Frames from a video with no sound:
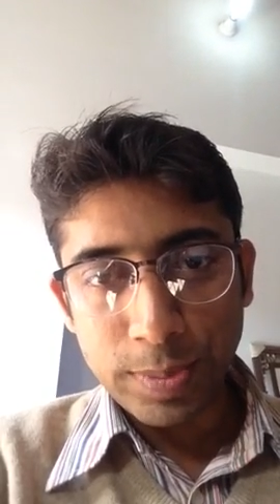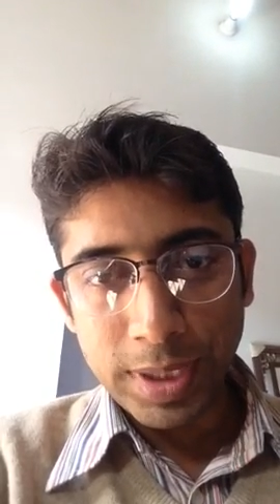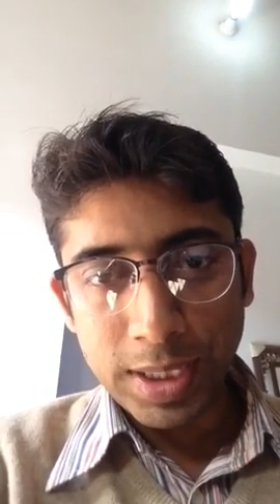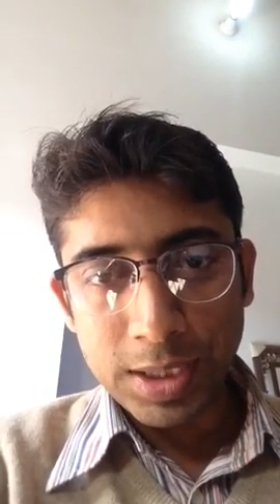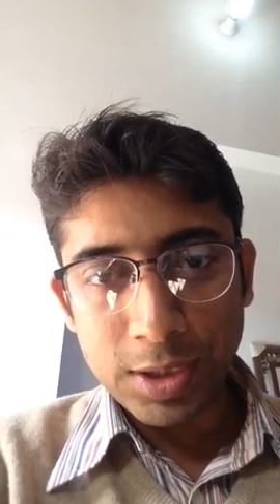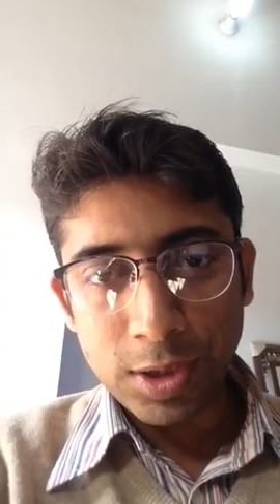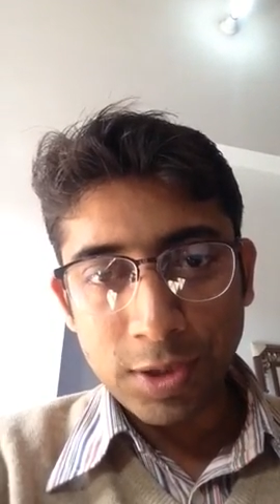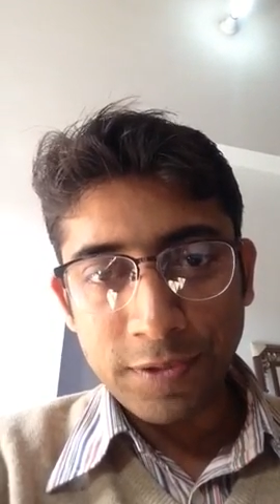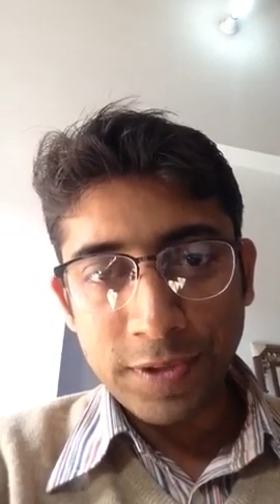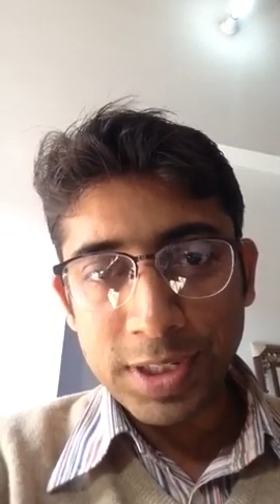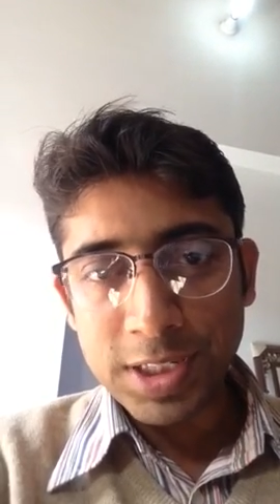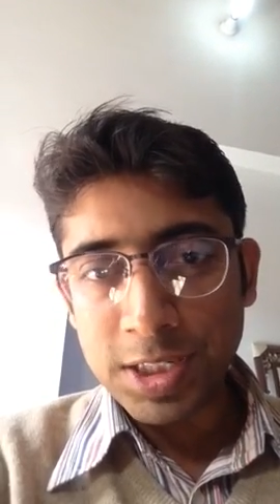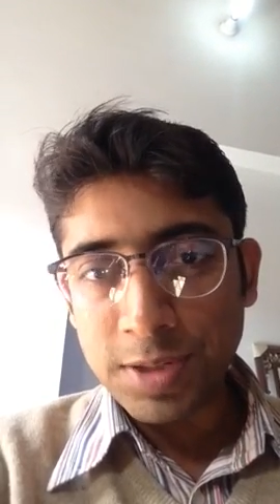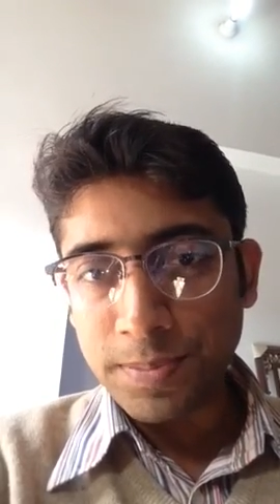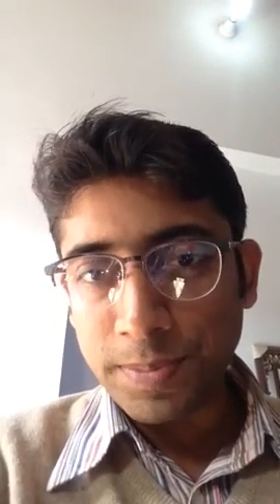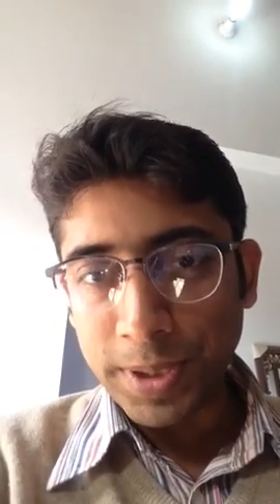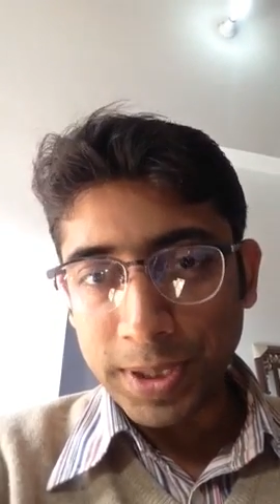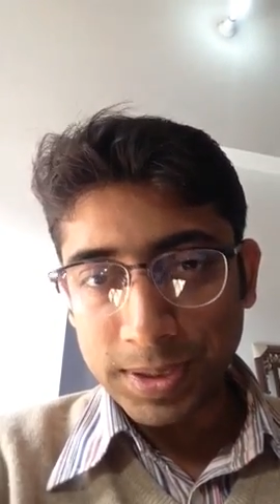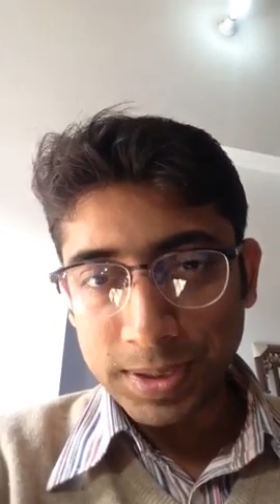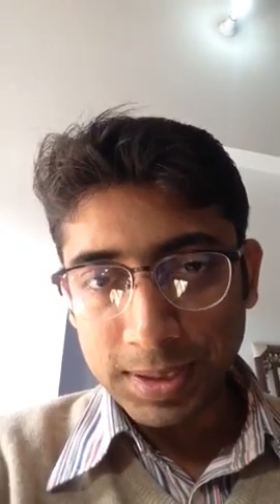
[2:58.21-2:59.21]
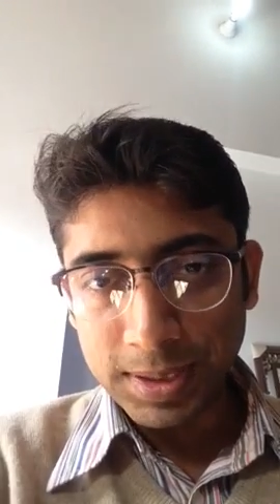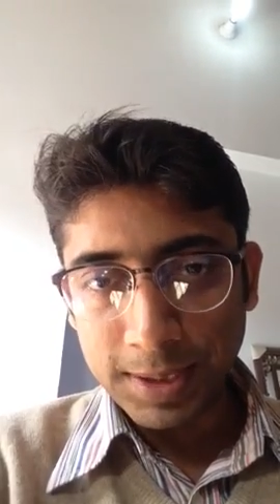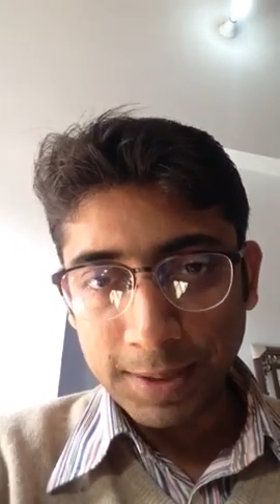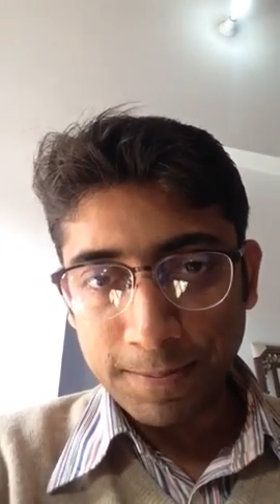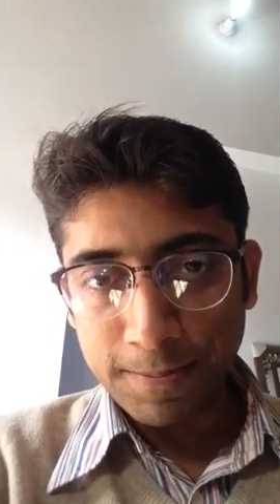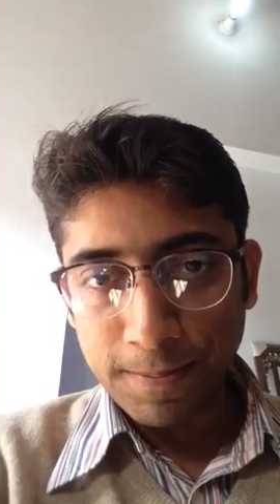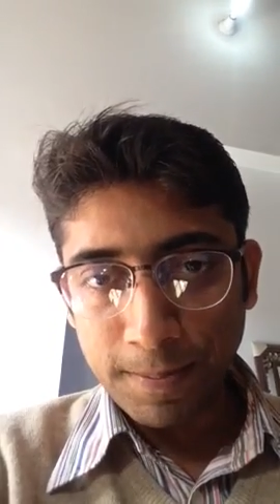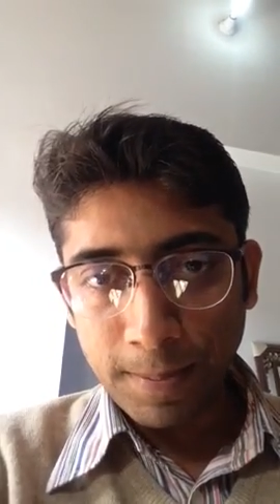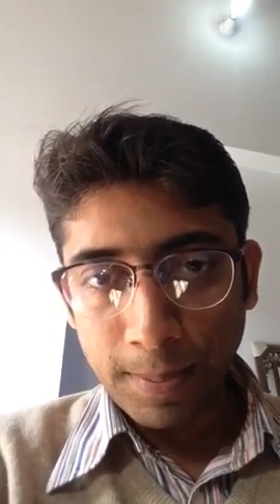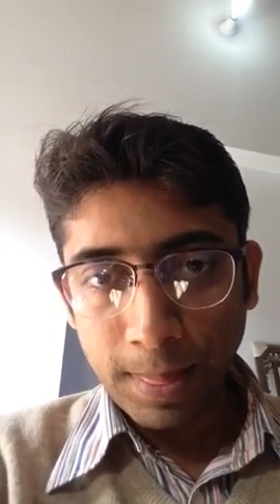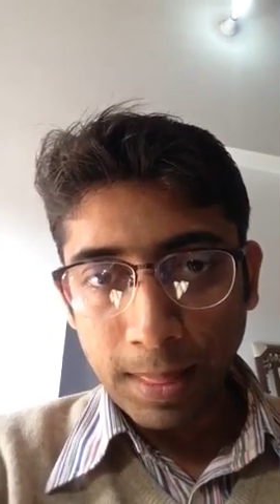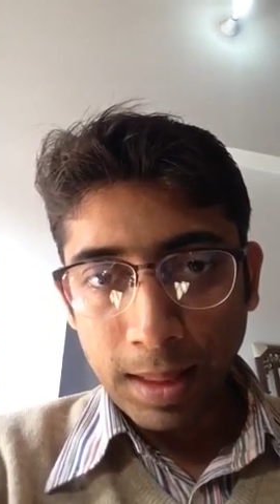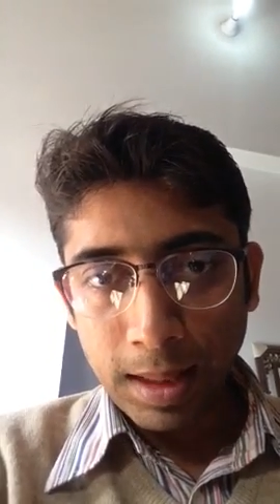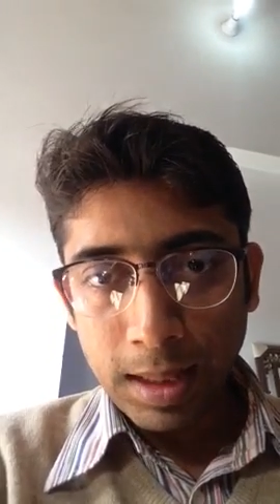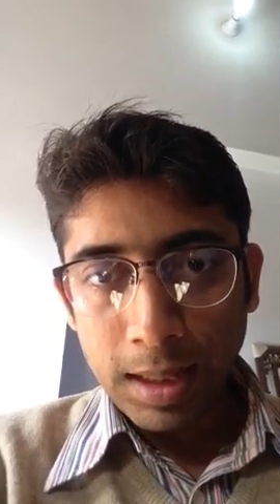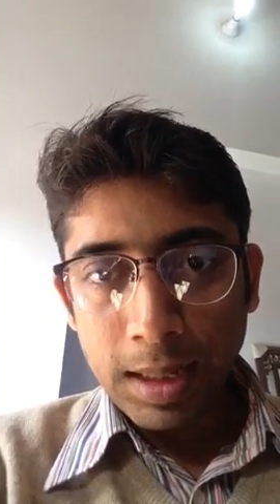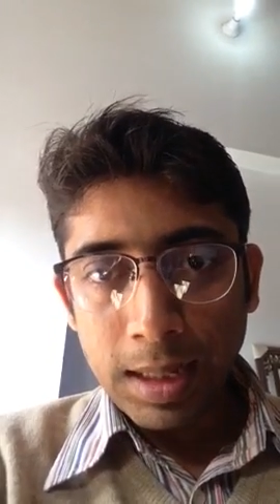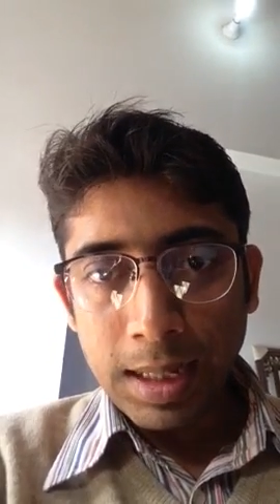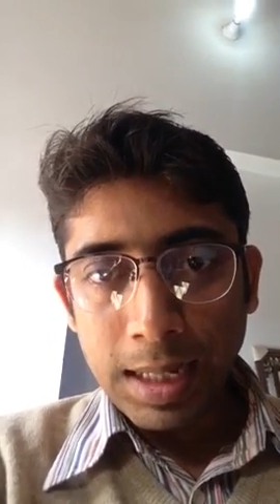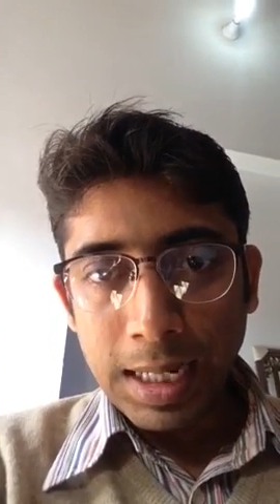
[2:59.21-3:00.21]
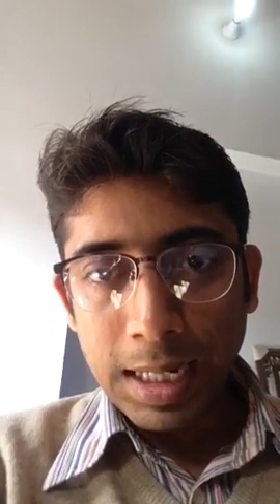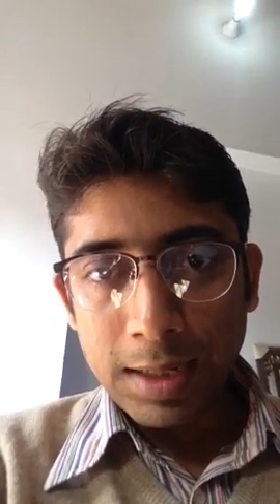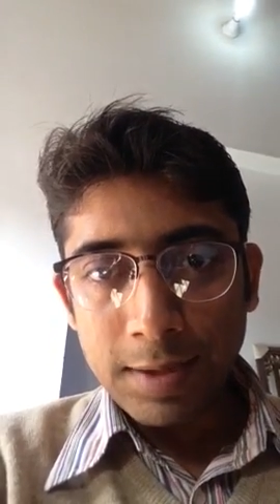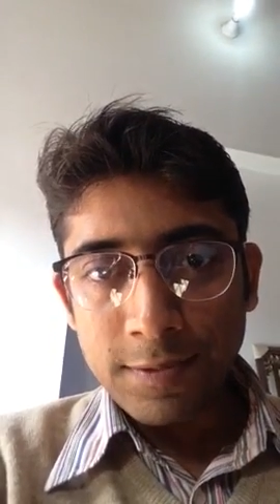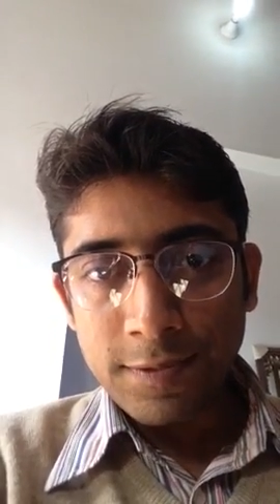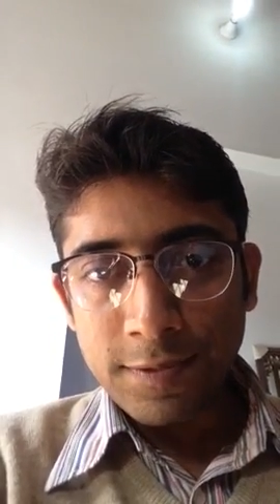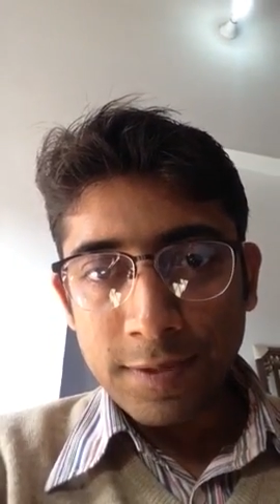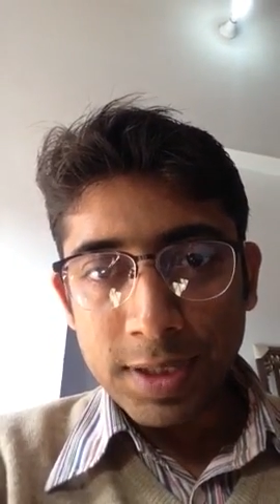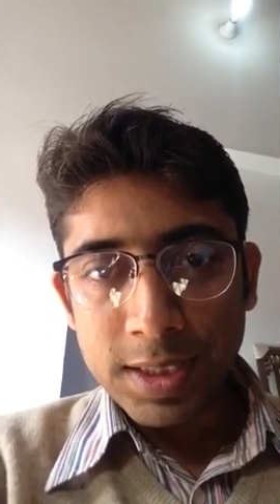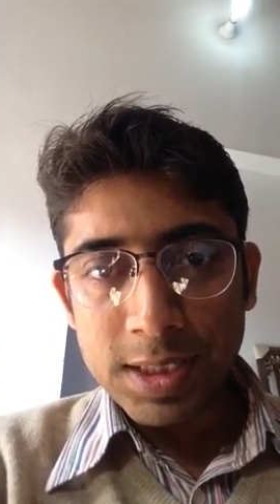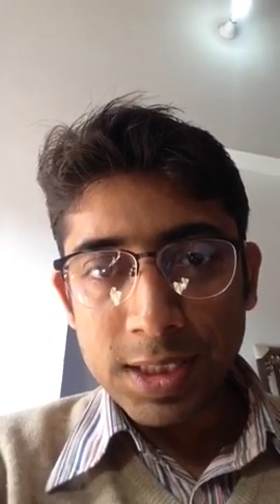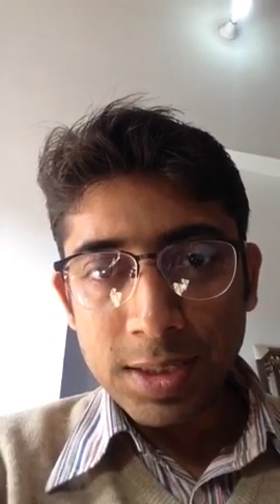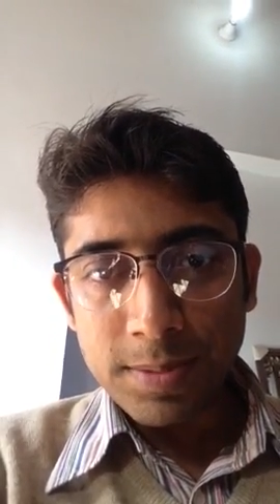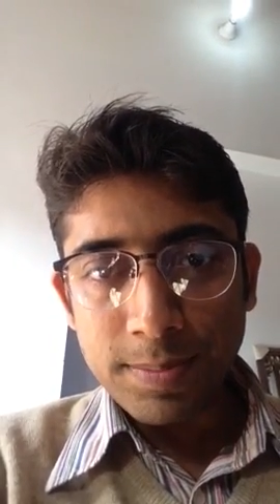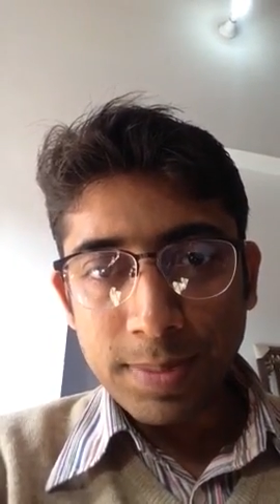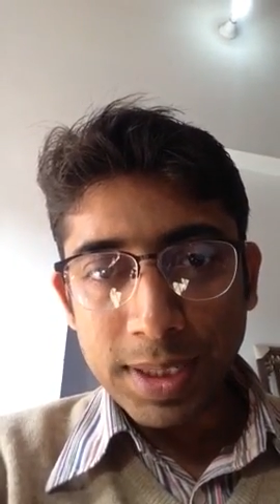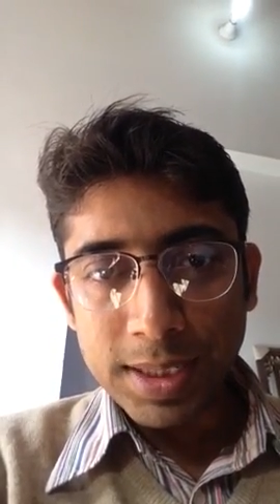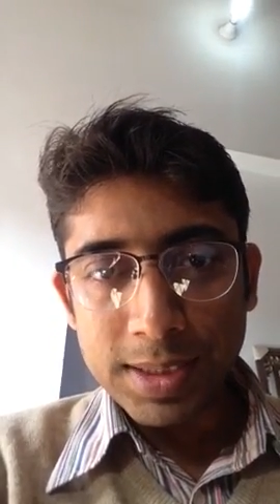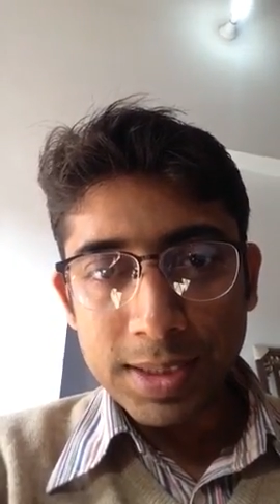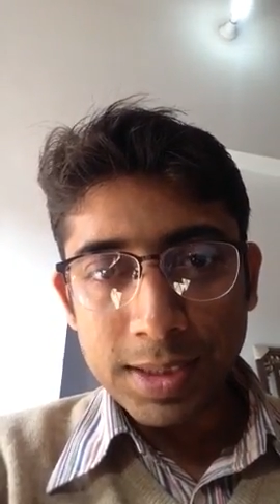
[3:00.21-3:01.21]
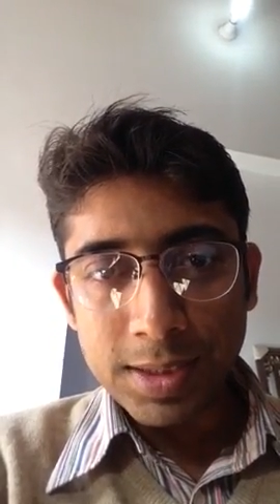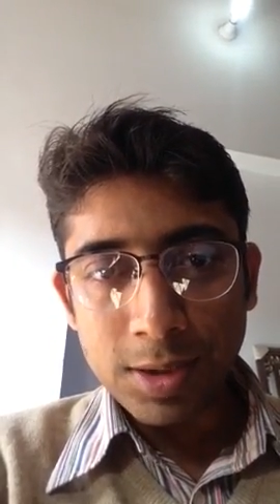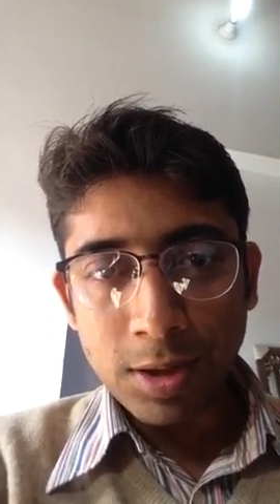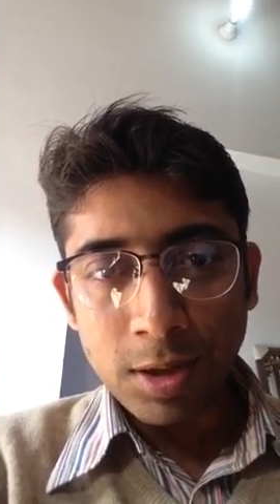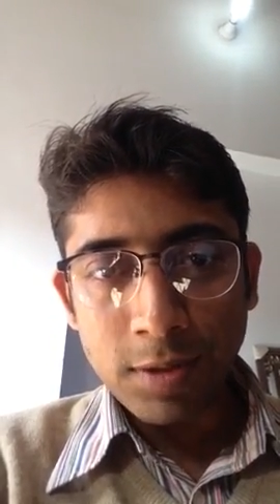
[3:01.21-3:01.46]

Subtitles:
make your first impression, and first impression is